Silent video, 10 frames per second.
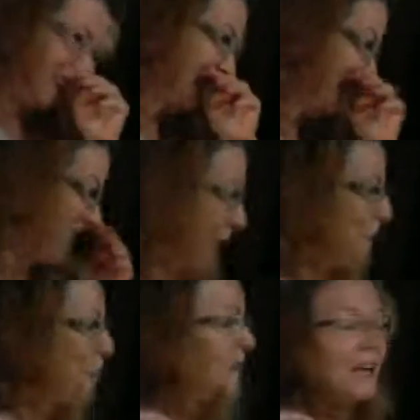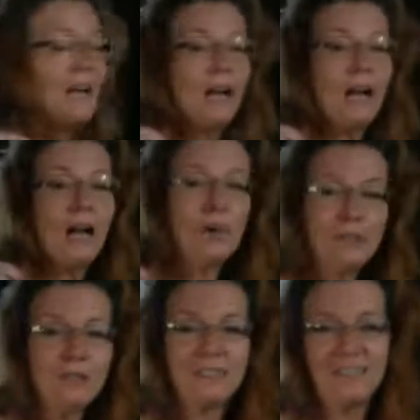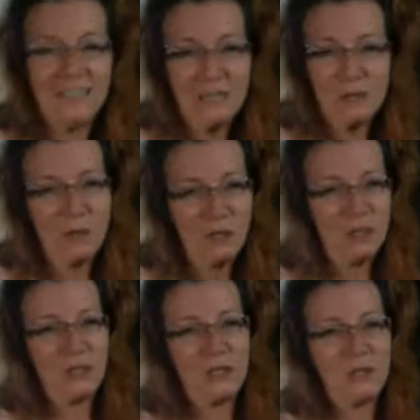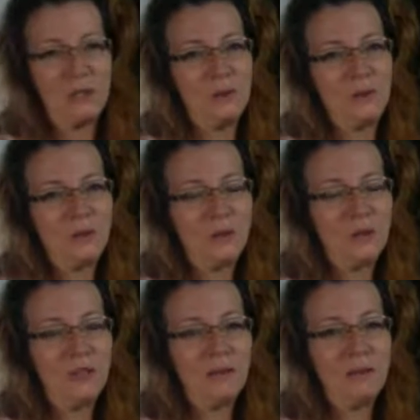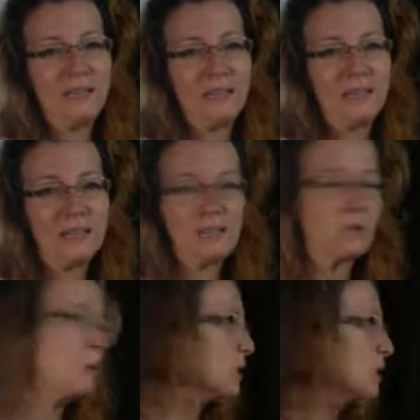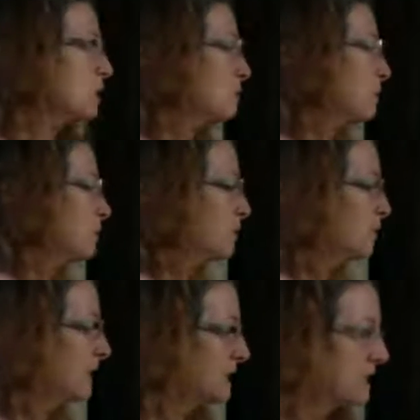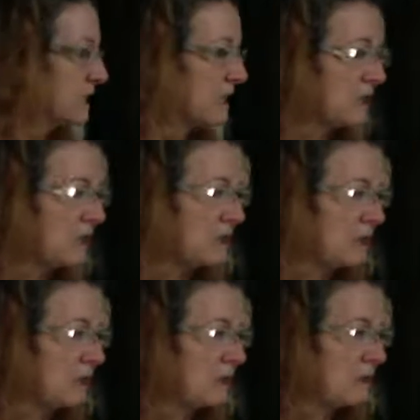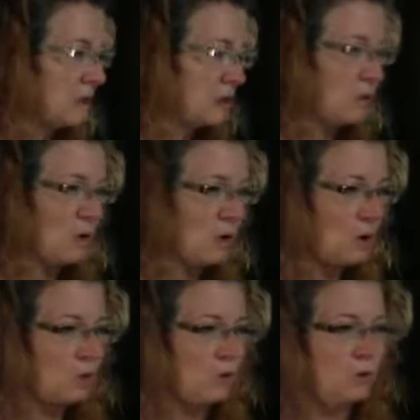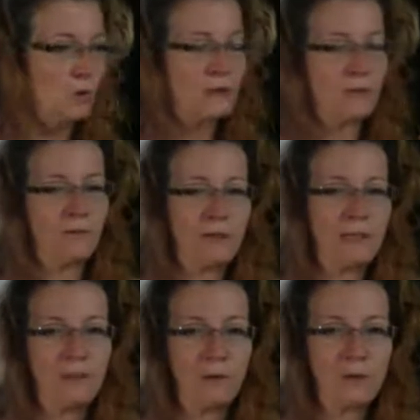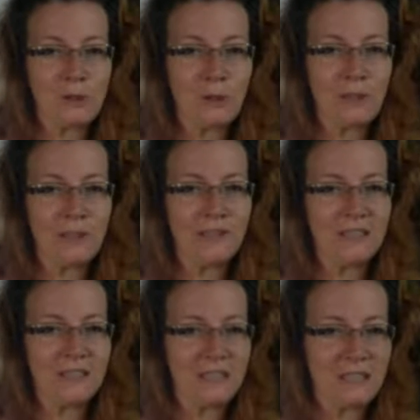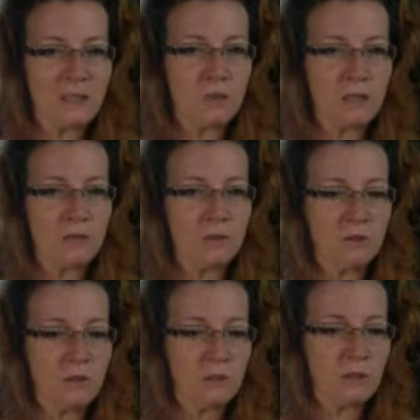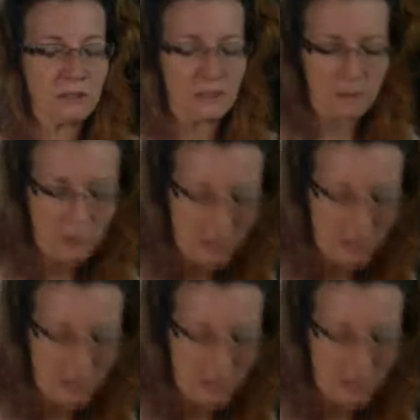So always good to get expressions too. If you're good at making expressions on people's faces, it's good because you get the feeling of what's going on at the same time as something's happening.